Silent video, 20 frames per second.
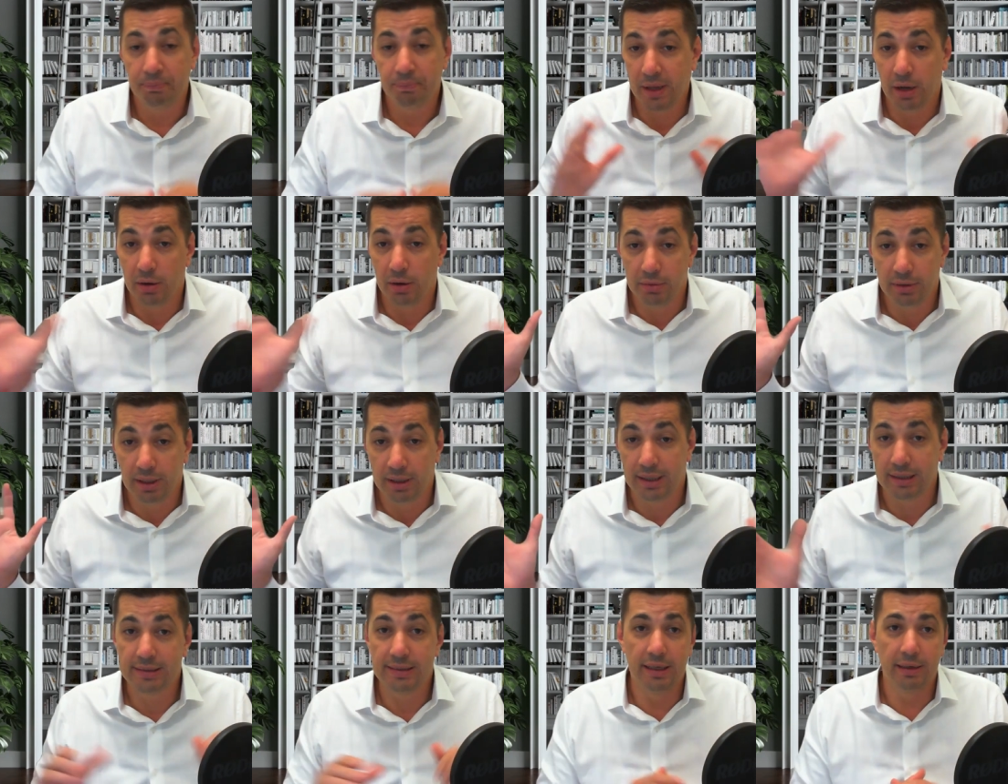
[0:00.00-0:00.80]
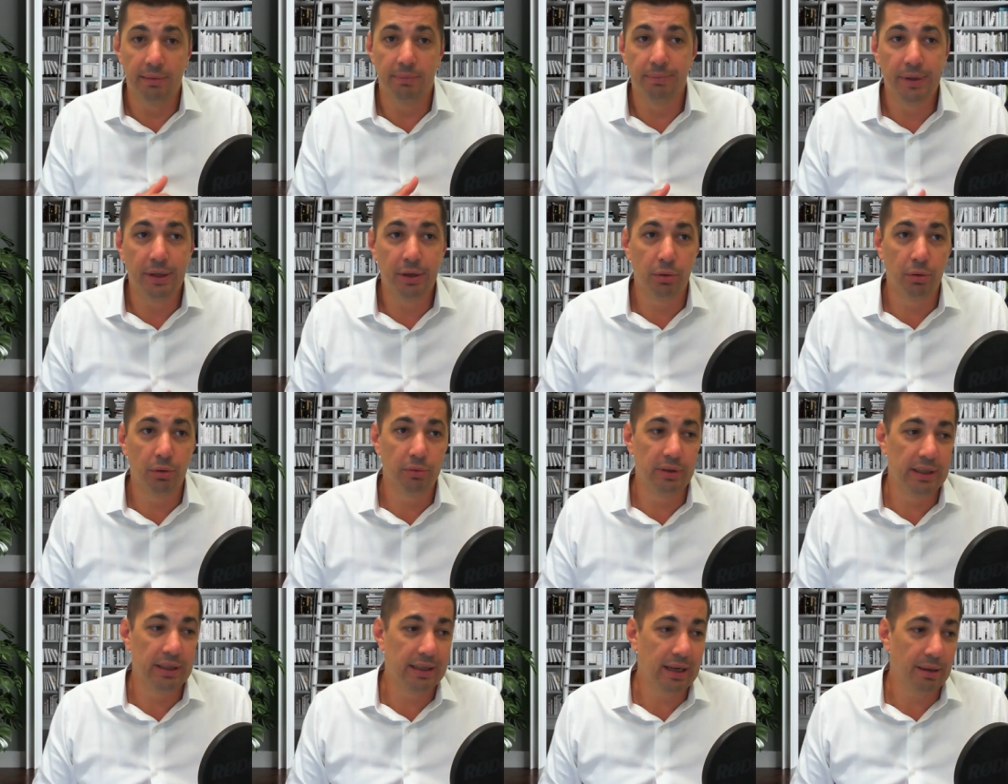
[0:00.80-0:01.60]
Now, like I said, it all
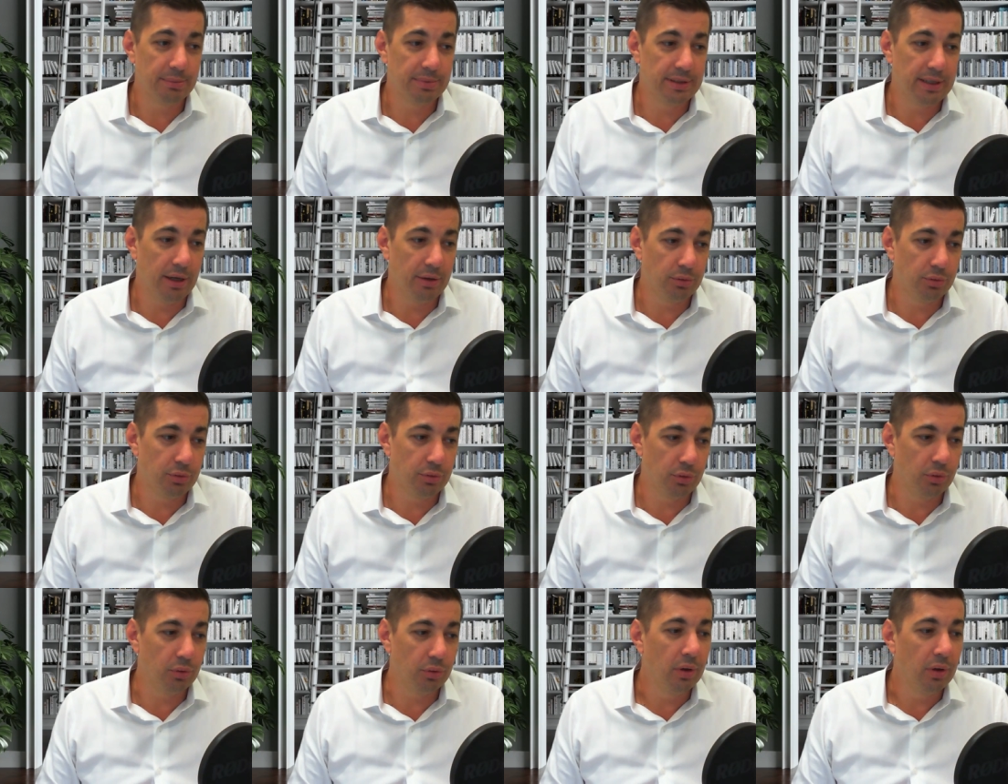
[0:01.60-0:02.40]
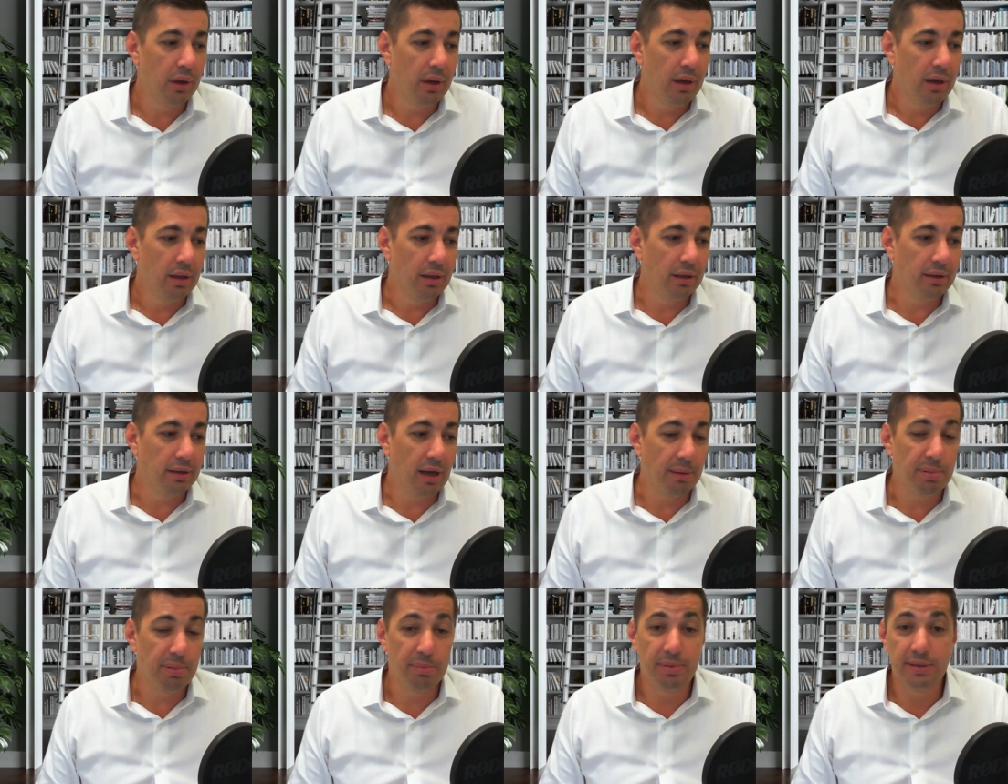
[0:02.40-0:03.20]
really comes down to the
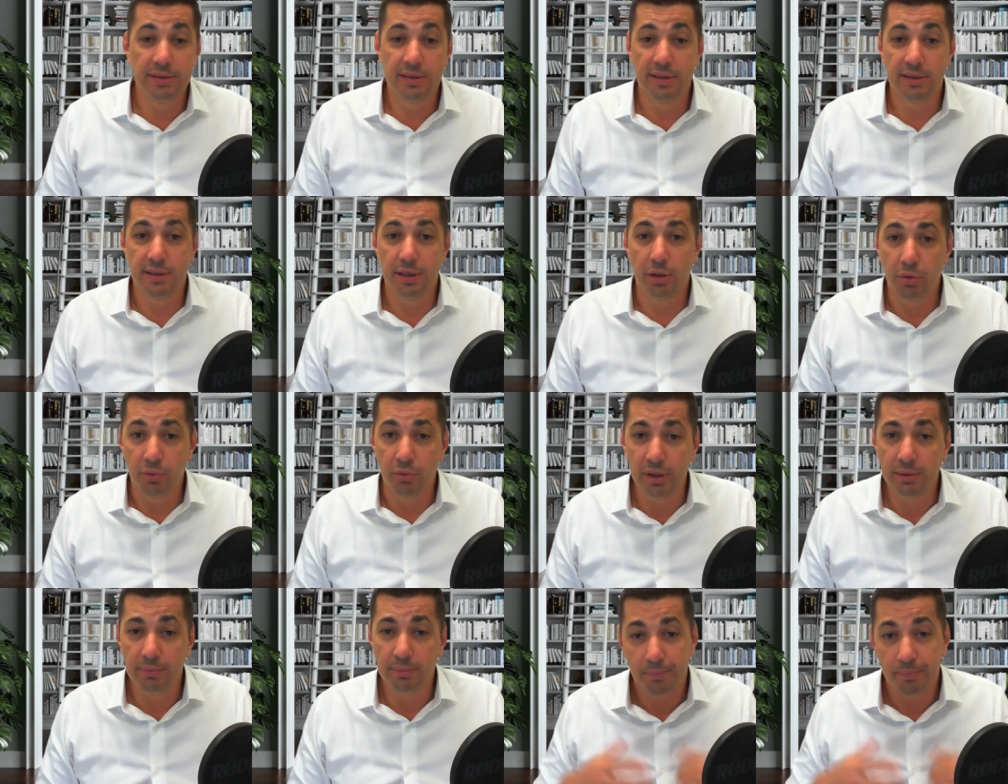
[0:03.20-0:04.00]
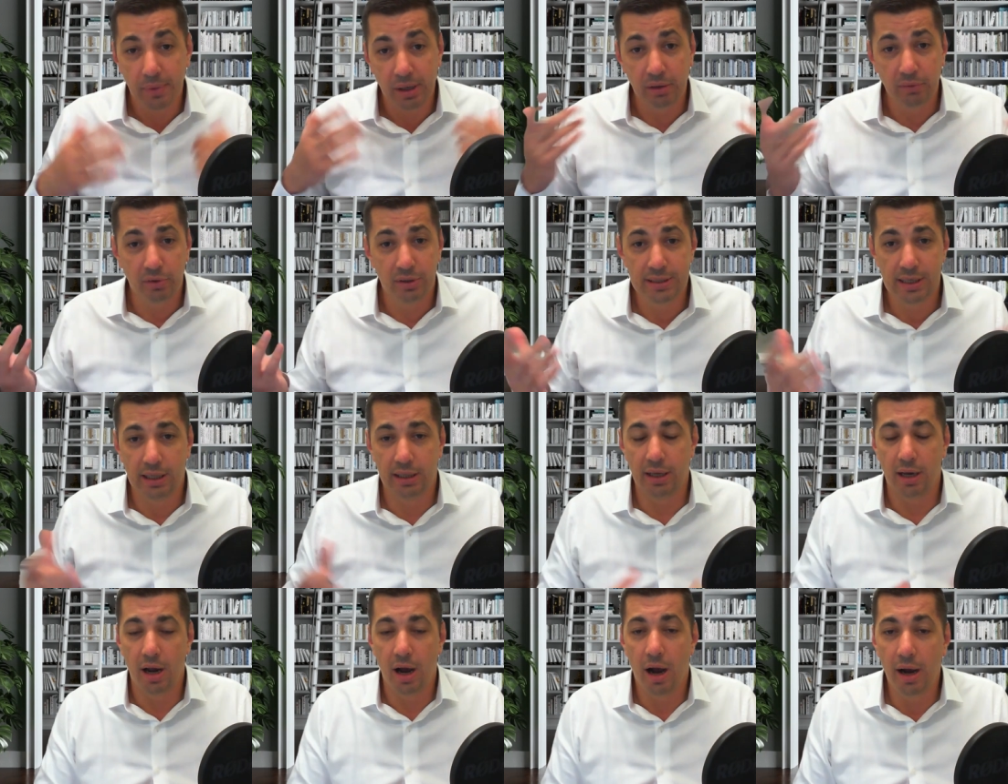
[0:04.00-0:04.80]
type of business that you're in. But if you're
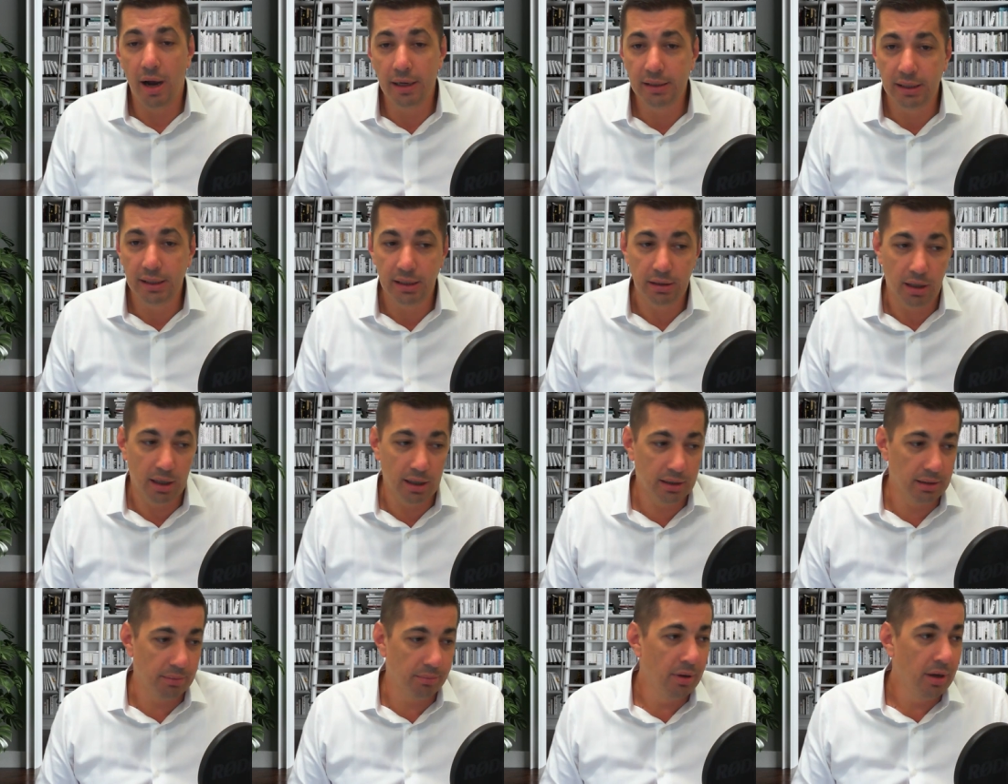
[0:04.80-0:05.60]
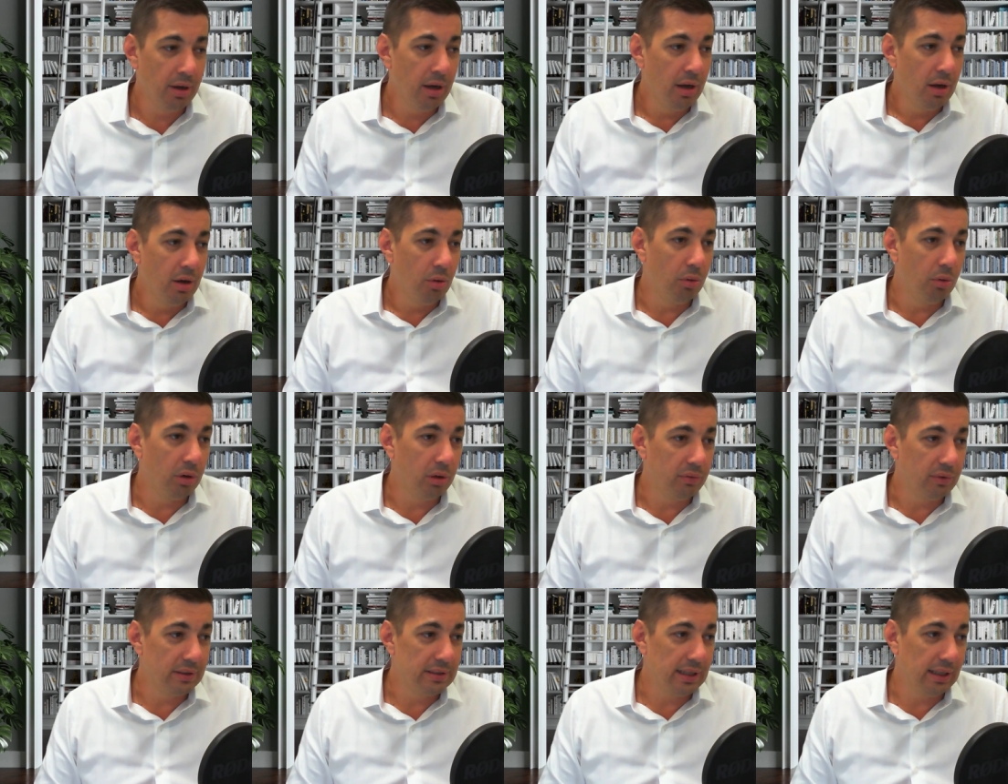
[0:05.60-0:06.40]
selling a high ticket item, or
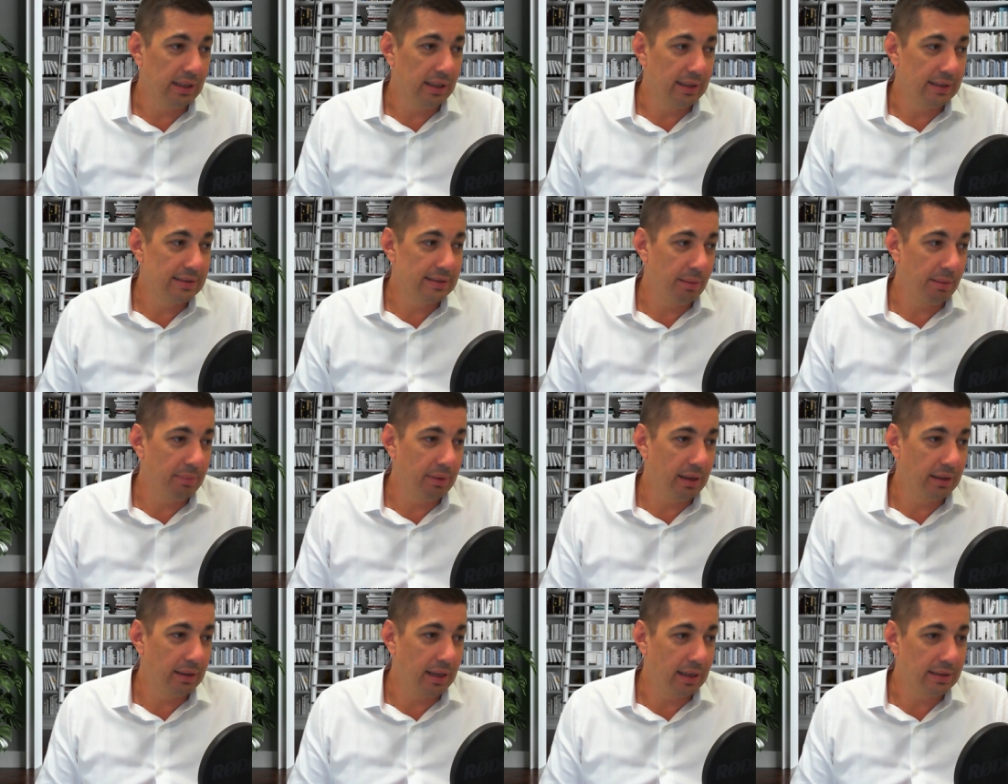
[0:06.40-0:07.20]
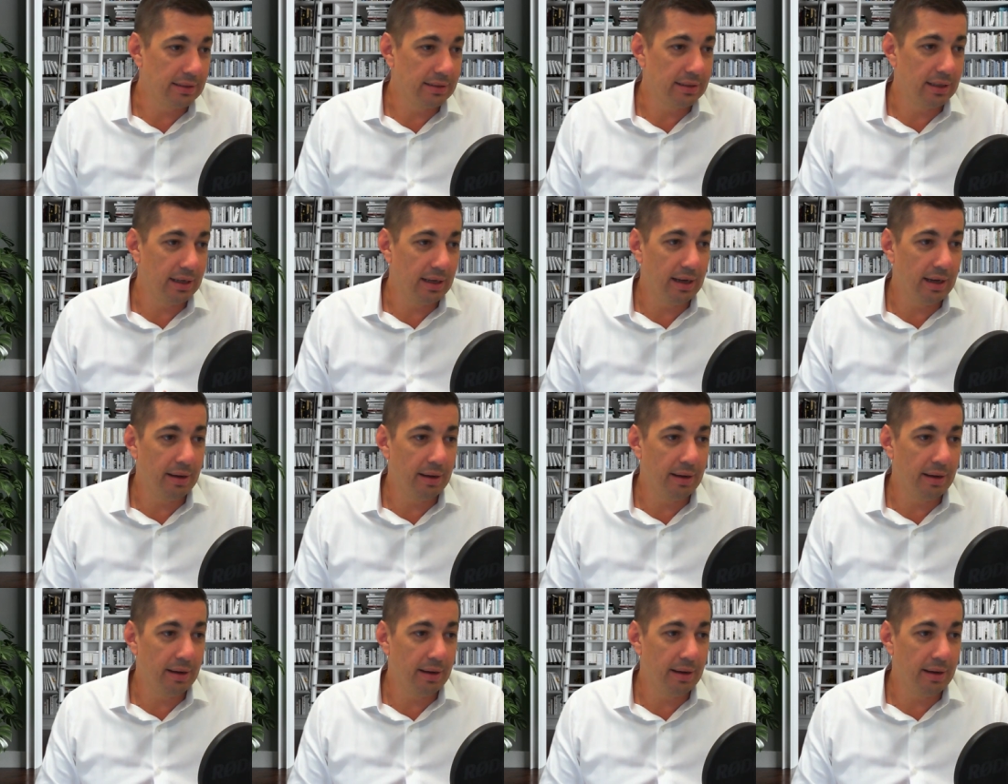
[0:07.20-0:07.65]
if you're selling something that's